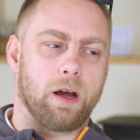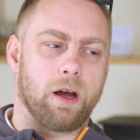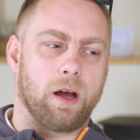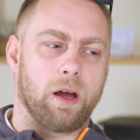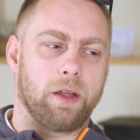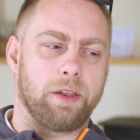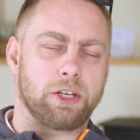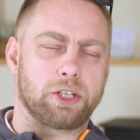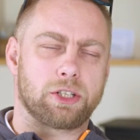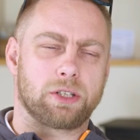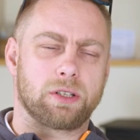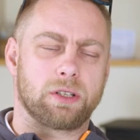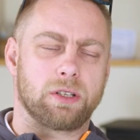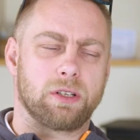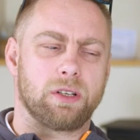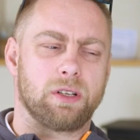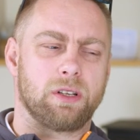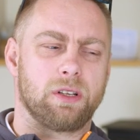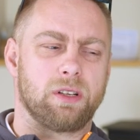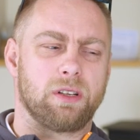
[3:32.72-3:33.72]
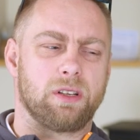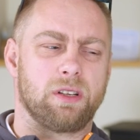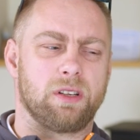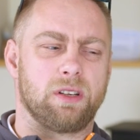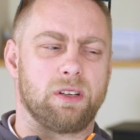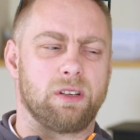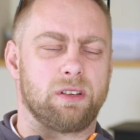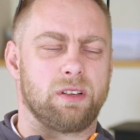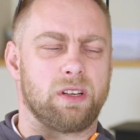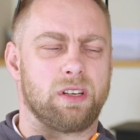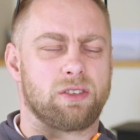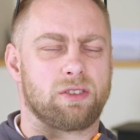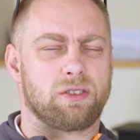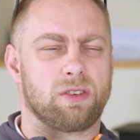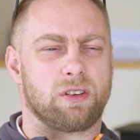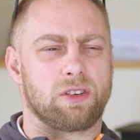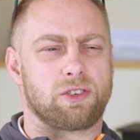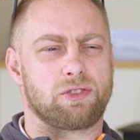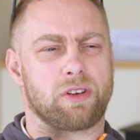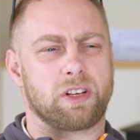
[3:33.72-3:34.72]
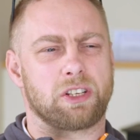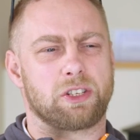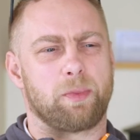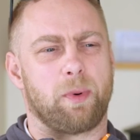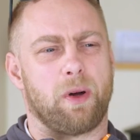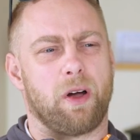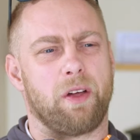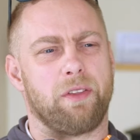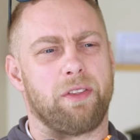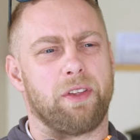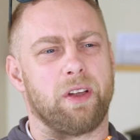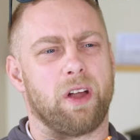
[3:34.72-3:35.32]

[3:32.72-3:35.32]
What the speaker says: it sort of transpired